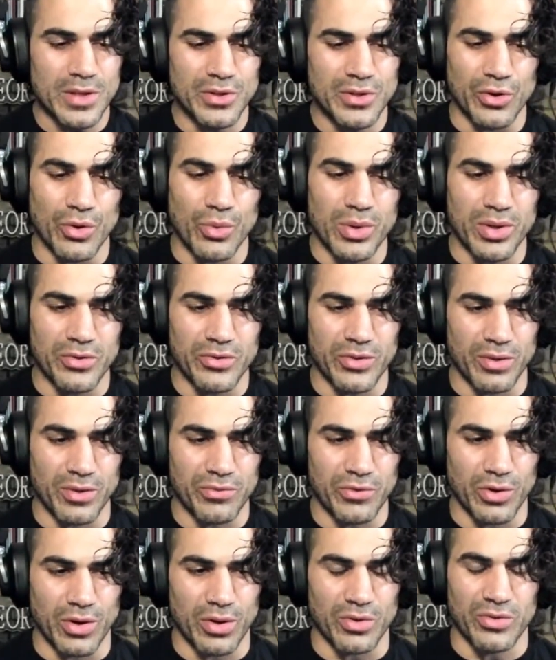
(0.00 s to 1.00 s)
No one is
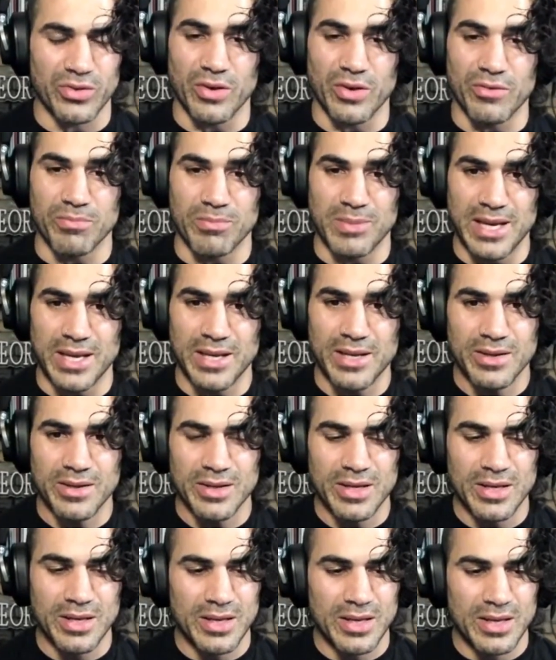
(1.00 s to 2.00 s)
self-taught or self-made.
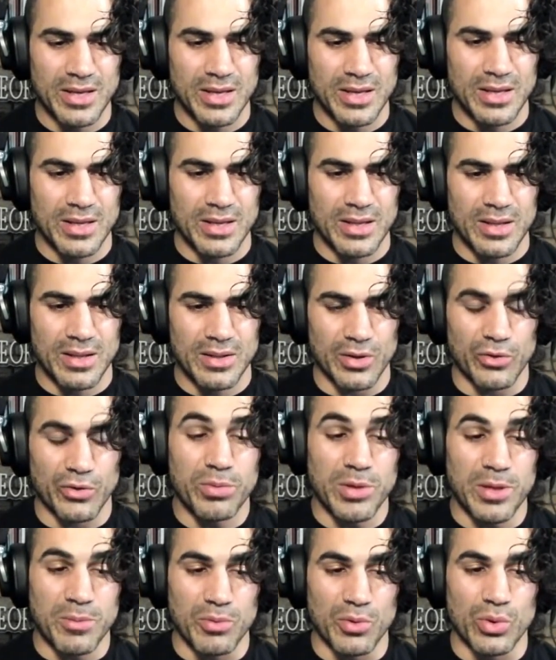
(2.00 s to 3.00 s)
There's
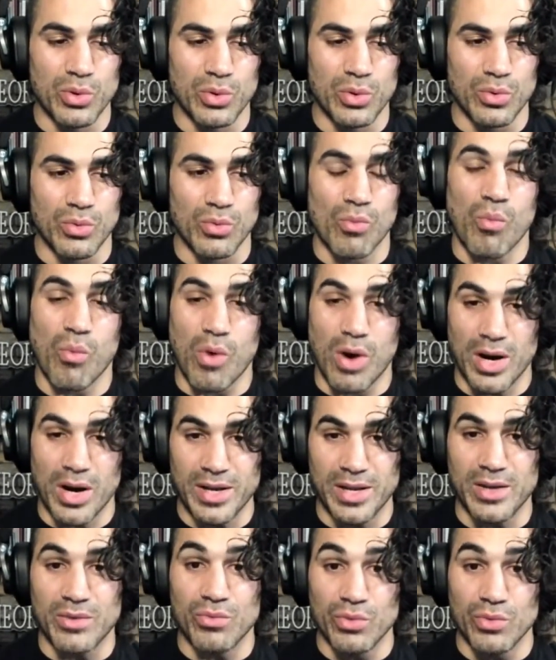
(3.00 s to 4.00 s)
people who
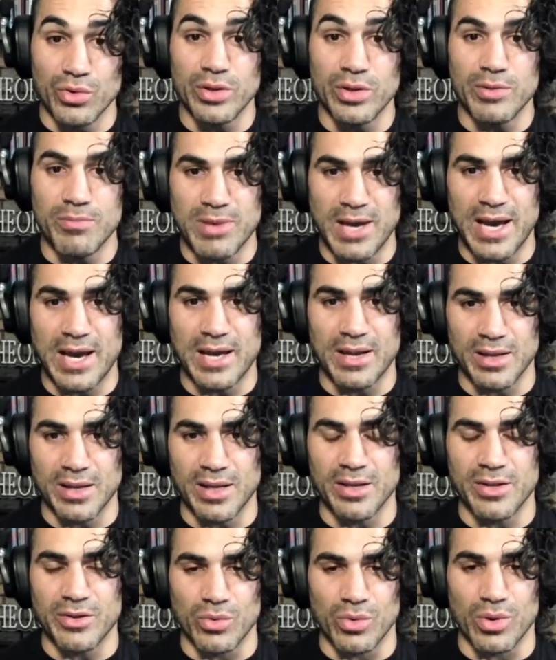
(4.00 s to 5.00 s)
want it really bad and they
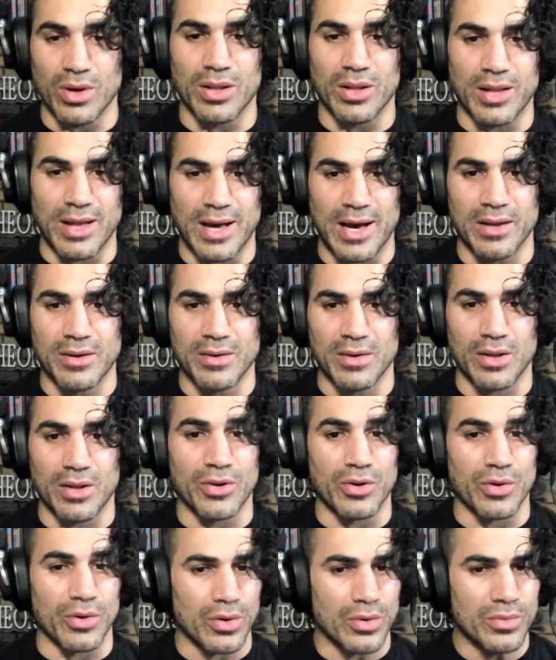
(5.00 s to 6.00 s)
do a lot on
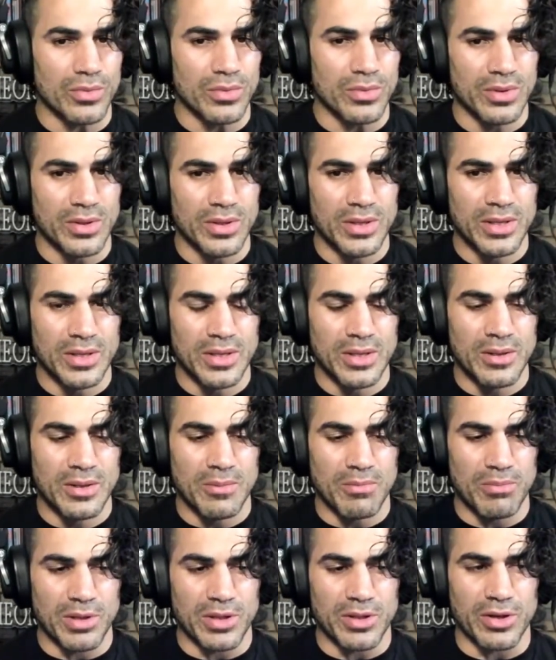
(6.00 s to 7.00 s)
their own.
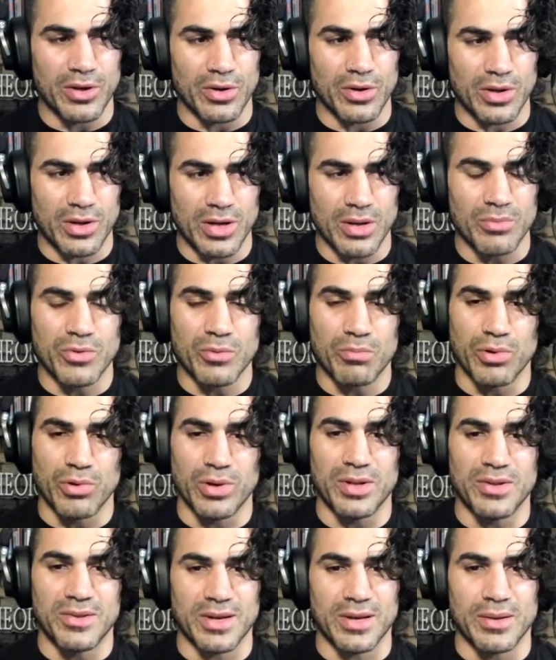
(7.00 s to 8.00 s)
But there comes a point
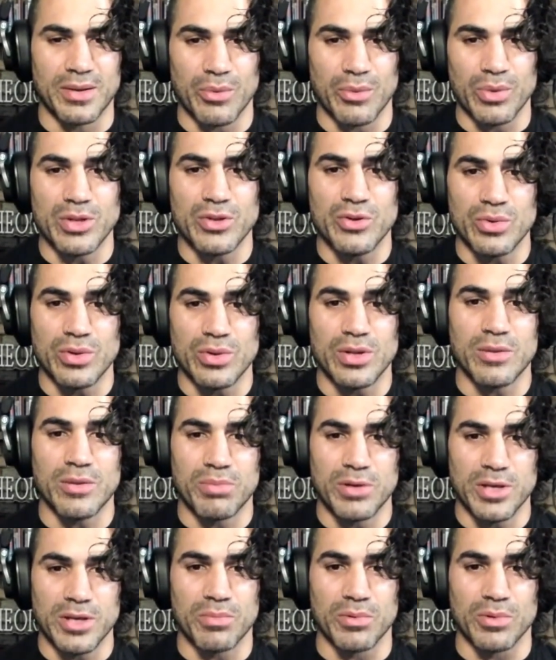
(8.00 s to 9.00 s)
in time that we do need
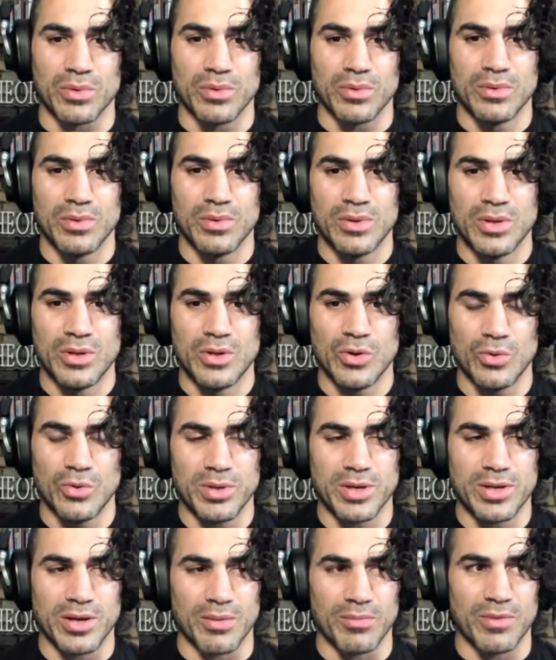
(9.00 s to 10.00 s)
people who
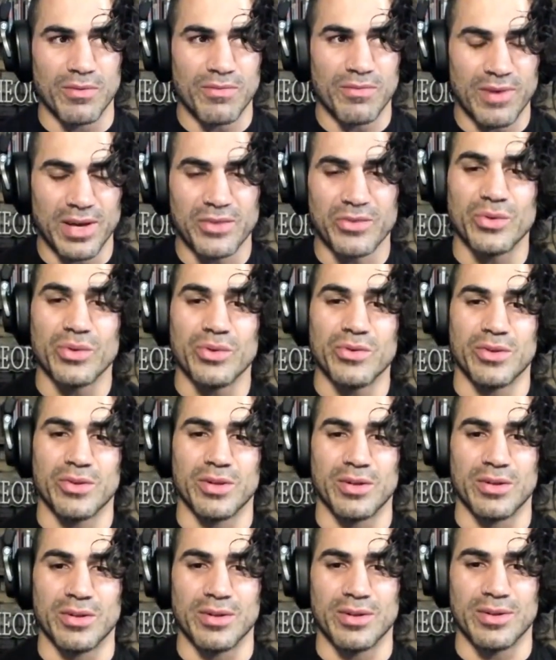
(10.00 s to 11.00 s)
become the vessels
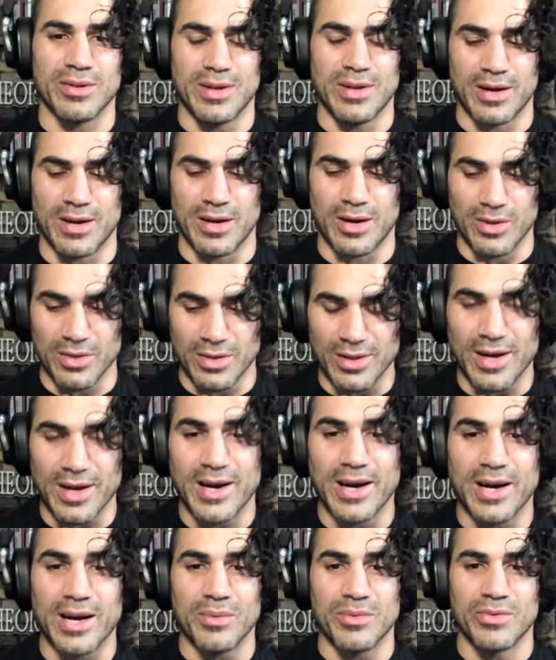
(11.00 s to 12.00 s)
in our
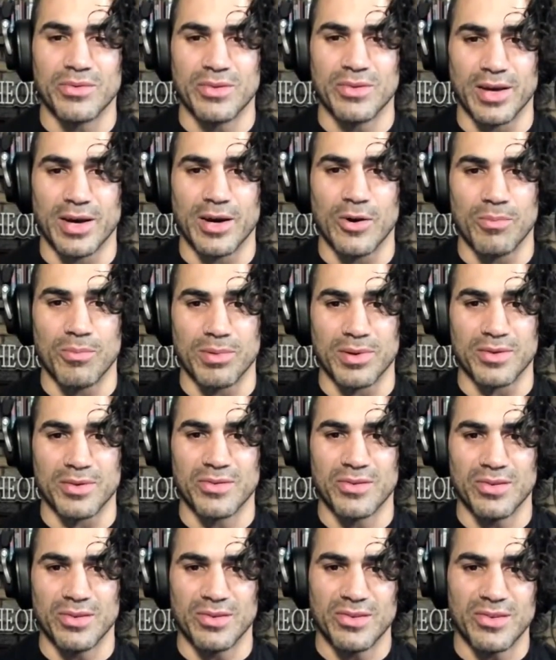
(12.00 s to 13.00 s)
lives to help
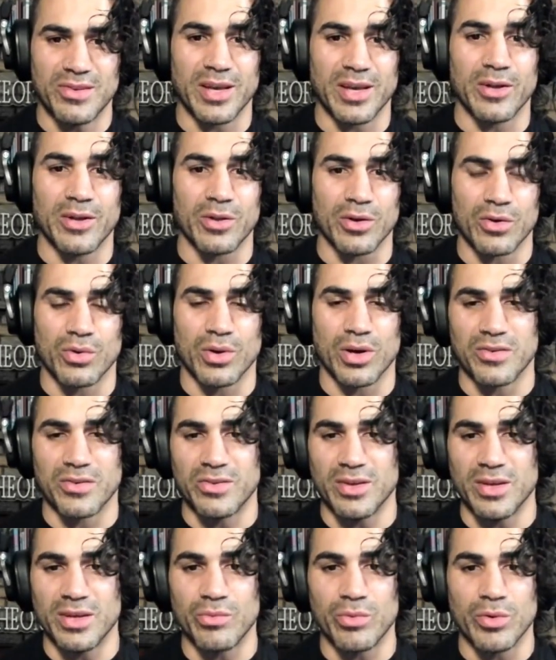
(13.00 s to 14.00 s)
us sail across
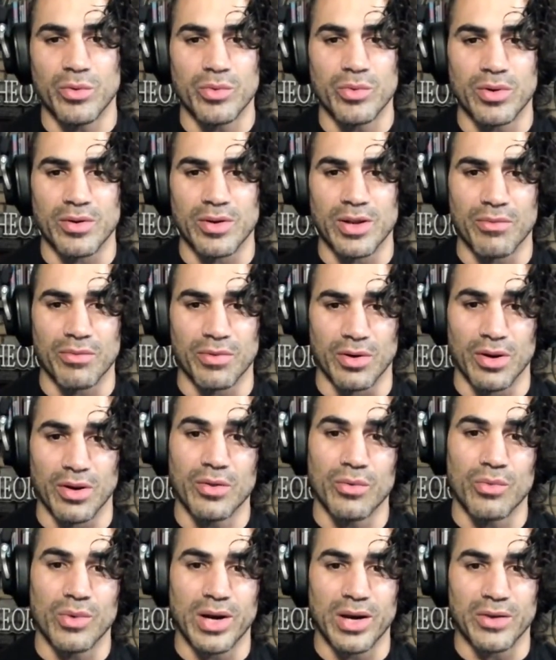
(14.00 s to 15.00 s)
seas we would have never
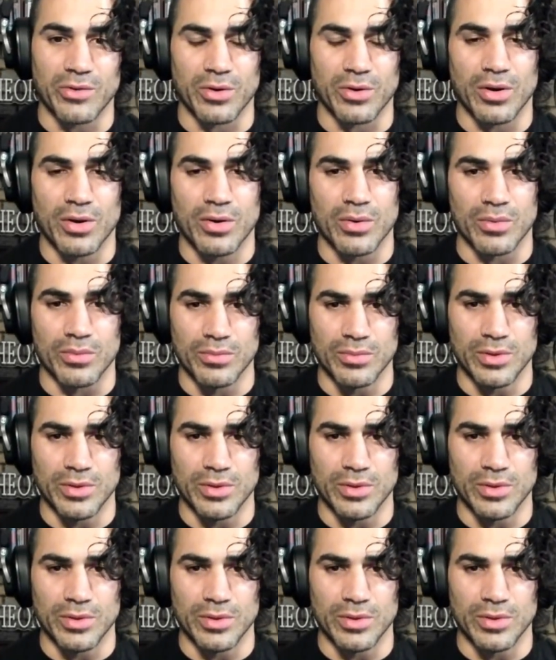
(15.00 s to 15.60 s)
otherwise on our own. You